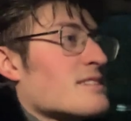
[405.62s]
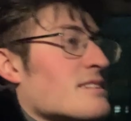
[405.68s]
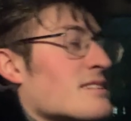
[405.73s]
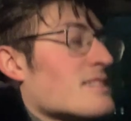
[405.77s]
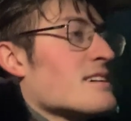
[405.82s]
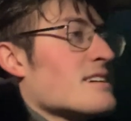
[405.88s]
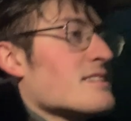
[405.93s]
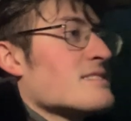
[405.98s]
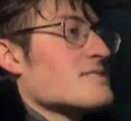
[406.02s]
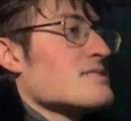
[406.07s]

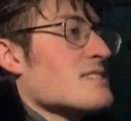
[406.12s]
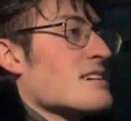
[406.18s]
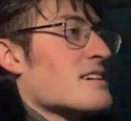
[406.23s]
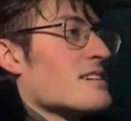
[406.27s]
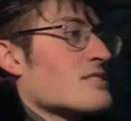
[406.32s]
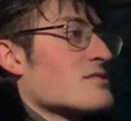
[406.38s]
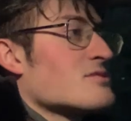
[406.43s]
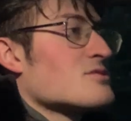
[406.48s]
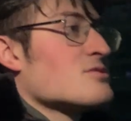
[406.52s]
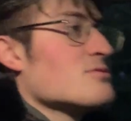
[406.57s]
kids, to
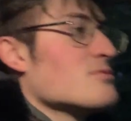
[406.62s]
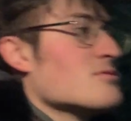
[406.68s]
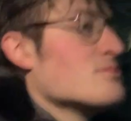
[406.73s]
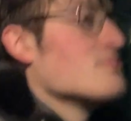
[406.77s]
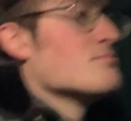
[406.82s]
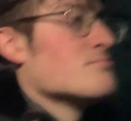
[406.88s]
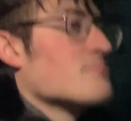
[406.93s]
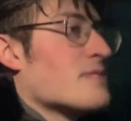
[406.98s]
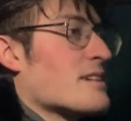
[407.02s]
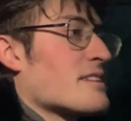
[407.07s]

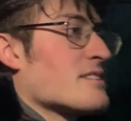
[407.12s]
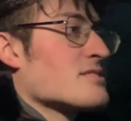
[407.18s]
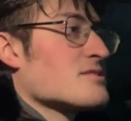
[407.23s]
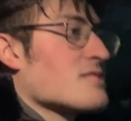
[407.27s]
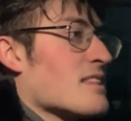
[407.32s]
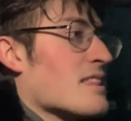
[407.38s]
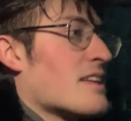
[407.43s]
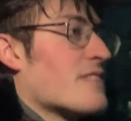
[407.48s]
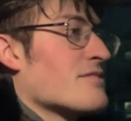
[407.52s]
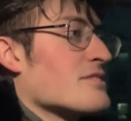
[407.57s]

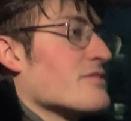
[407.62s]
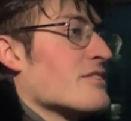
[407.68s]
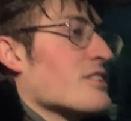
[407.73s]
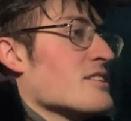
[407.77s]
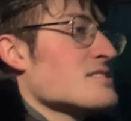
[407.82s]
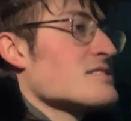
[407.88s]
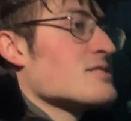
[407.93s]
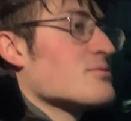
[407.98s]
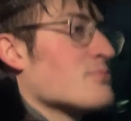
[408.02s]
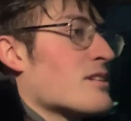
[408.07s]
the left of
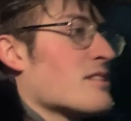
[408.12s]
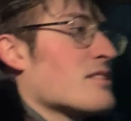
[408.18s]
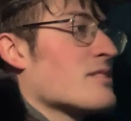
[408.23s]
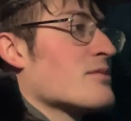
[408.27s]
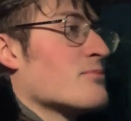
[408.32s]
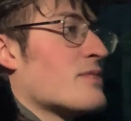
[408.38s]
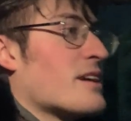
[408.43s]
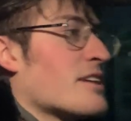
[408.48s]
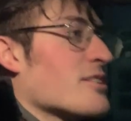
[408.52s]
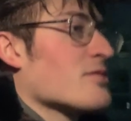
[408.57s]
us, and one of
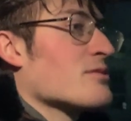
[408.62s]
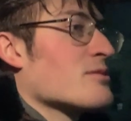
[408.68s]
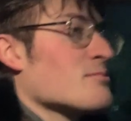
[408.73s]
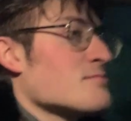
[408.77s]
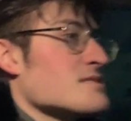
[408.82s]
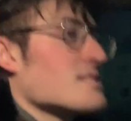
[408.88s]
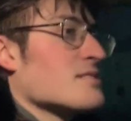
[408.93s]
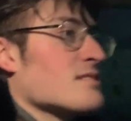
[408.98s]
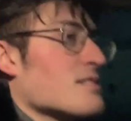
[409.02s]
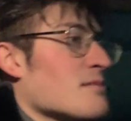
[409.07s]
them, I heard them
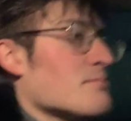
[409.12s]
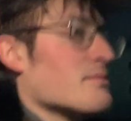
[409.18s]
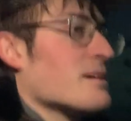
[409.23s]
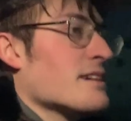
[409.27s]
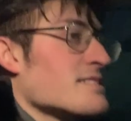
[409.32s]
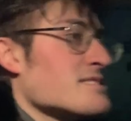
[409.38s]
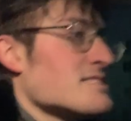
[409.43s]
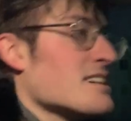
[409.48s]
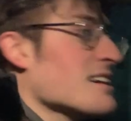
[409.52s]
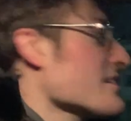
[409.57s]
say, oh
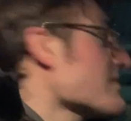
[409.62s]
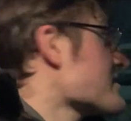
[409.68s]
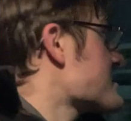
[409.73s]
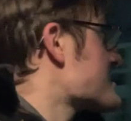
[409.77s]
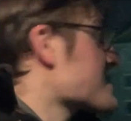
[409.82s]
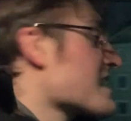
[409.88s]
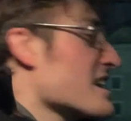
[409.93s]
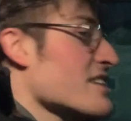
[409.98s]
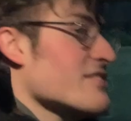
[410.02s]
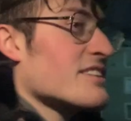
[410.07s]
man, it's not even
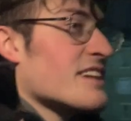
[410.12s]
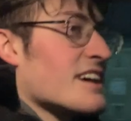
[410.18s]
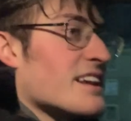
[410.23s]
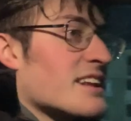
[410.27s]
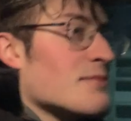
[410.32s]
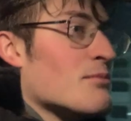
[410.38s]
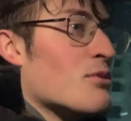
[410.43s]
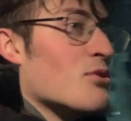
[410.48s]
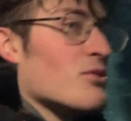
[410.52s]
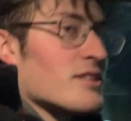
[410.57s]
scary
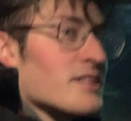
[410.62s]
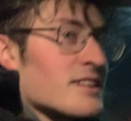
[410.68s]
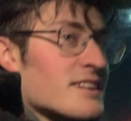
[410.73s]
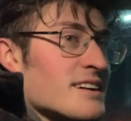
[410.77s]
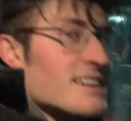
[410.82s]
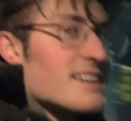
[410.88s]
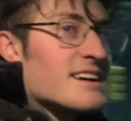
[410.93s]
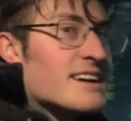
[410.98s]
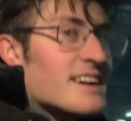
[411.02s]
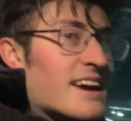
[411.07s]
anymore.
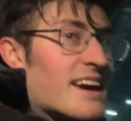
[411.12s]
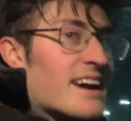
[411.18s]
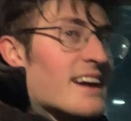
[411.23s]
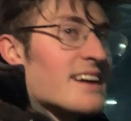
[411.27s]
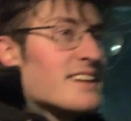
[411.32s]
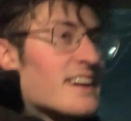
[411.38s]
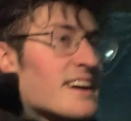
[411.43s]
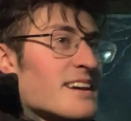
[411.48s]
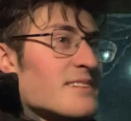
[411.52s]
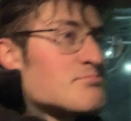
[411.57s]

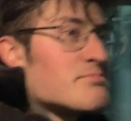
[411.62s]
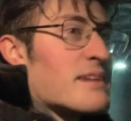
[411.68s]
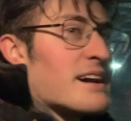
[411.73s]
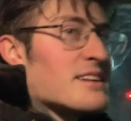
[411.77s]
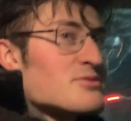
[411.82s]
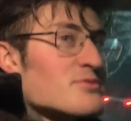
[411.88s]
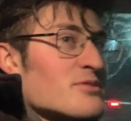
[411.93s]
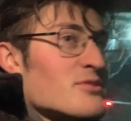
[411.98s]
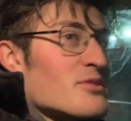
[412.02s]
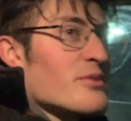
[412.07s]
And I
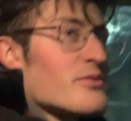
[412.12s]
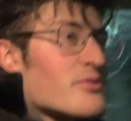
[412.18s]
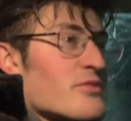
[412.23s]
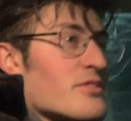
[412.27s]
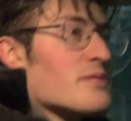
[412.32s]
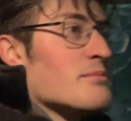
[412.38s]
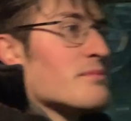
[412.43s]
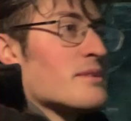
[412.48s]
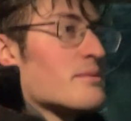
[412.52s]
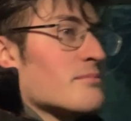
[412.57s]
had to agree with
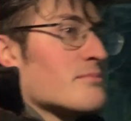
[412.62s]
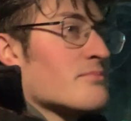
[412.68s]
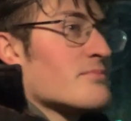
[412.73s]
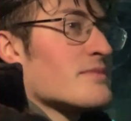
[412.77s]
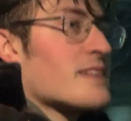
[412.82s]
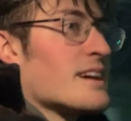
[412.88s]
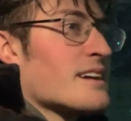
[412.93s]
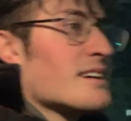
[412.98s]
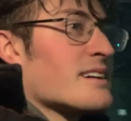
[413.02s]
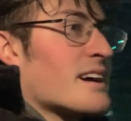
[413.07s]
them.
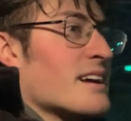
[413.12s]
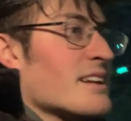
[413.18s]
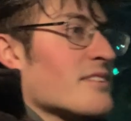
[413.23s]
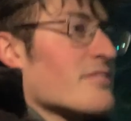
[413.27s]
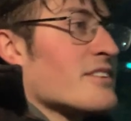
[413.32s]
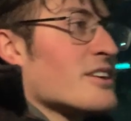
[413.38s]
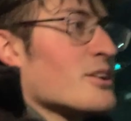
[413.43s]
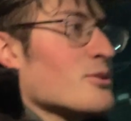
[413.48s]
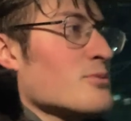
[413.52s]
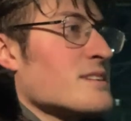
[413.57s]
That kind
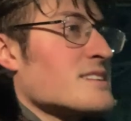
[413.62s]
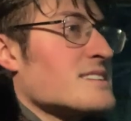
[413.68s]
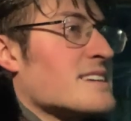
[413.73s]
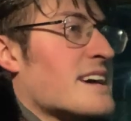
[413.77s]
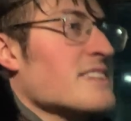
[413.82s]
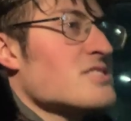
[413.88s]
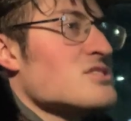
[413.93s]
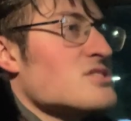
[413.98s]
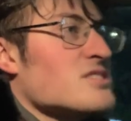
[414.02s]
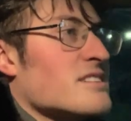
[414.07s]
of killed the
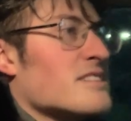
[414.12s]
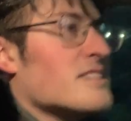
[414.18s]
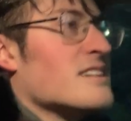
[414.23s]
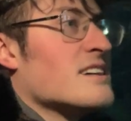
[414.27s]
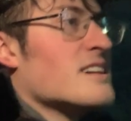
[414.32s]
tension.